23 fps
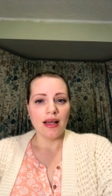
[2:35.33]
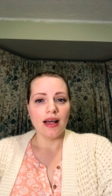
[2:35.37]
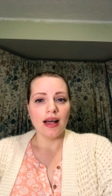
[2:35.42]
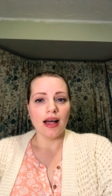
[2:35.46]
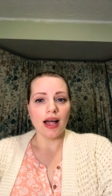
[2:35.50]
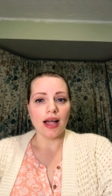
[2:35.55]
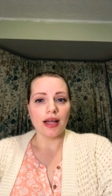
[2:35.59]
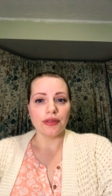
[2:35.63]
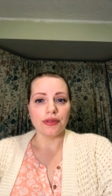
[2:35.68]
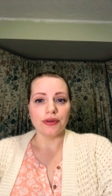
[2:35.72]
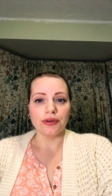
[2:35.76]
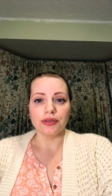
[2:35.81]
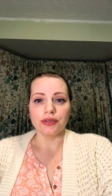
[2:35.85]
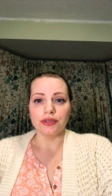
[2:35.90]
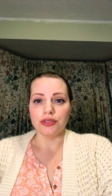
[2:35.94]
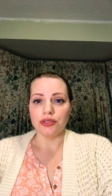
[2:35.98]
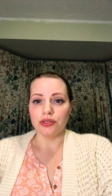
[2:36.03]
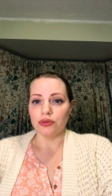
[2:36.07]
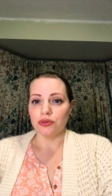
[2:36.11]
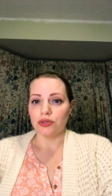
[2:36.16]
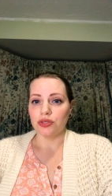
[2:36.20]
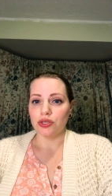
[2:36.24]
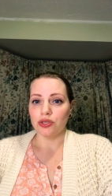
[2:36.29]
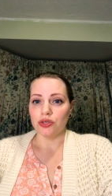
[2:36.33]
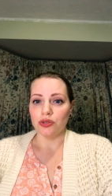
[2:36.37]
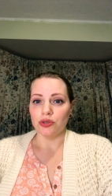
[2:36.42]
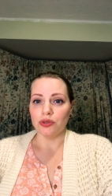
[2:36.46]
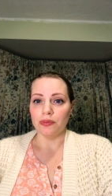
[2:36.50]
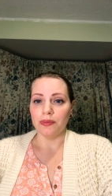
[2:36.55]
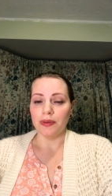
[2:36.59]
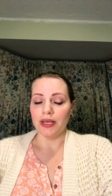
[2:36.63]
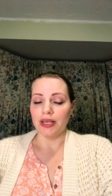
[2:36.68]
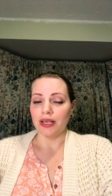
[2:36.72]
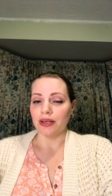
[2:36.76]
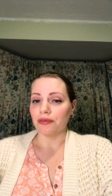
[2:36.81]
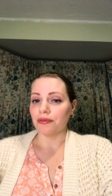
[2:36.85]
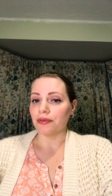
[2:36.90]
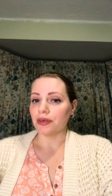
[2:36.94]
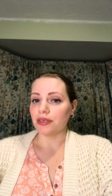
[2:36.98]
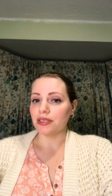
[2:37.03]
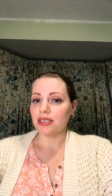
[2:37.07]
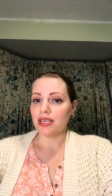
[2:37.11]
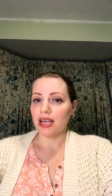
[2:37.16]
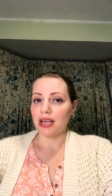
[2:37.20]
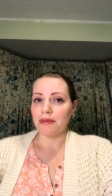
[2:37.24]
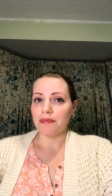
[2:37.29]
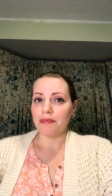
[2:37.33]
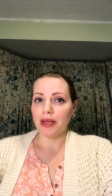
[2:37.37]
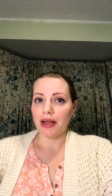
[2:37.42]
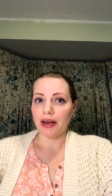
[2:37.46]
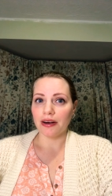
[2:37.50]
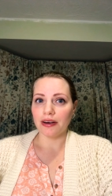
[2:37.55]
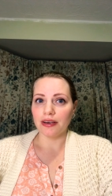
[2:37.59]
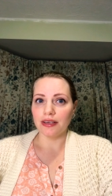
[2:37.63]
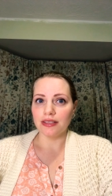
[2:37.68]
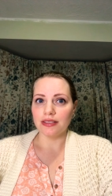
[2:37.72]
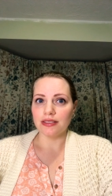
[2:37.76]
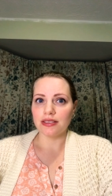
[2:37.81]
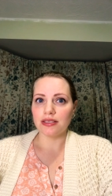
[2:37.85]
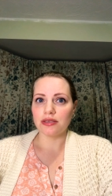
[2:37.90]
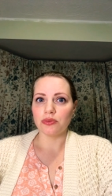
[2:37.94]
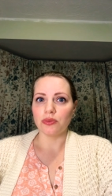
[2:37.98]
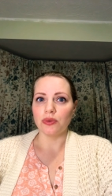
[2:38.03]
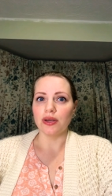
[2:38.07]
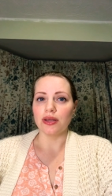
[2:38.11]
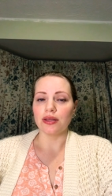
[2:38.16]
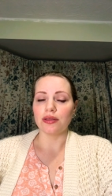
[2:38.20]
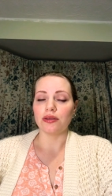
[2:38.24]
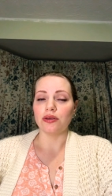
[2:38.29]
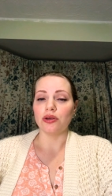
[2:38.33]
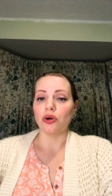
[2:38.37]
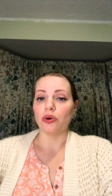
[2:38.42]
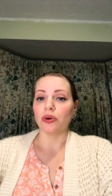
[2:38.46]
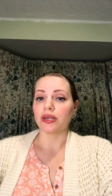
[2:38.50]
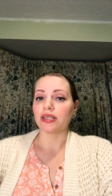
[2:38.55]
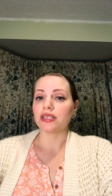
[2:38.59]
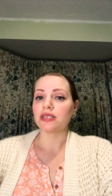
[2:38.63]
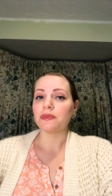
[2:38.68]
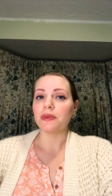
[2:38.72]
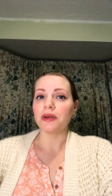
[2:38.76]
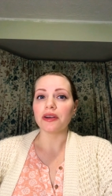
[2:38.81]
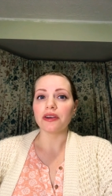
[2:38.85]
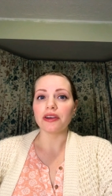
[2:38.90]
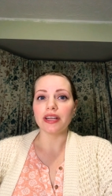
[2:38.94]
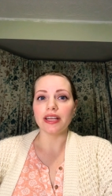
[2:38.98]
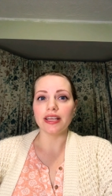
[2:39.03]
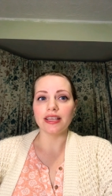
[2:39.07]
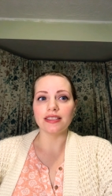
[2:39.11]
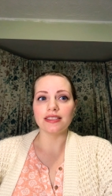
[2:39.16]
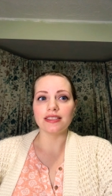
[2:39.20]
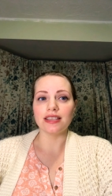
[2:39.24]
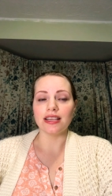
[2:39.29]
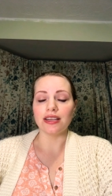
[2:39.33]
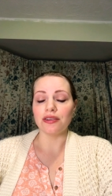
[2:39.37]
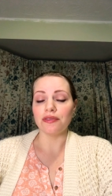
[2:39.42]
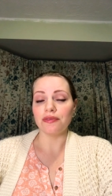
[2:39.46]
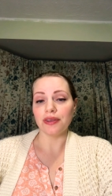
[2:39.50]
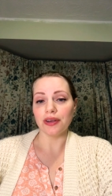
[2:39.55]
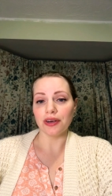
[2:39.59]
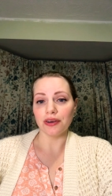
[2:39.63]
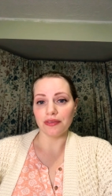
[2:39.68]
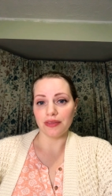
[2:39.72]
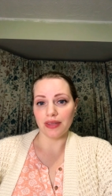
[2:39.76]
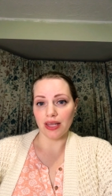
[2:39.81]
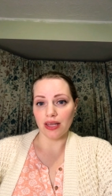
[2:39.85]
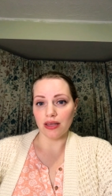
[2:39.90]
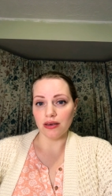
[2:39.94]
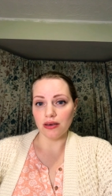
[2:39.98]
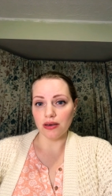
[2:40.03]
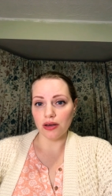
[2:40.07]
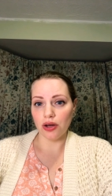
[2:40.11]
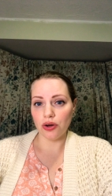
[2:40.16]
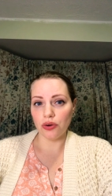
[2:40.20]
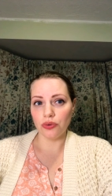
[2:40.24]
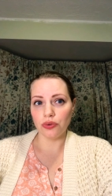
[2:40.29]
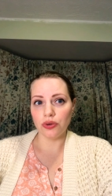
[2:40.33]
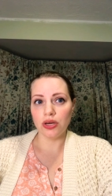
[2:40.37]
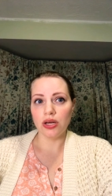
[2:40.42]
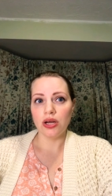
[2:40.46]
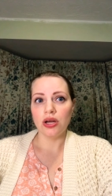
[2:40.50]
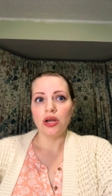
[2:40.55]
either due to being first-time parents with no experience and a fear of the unknown,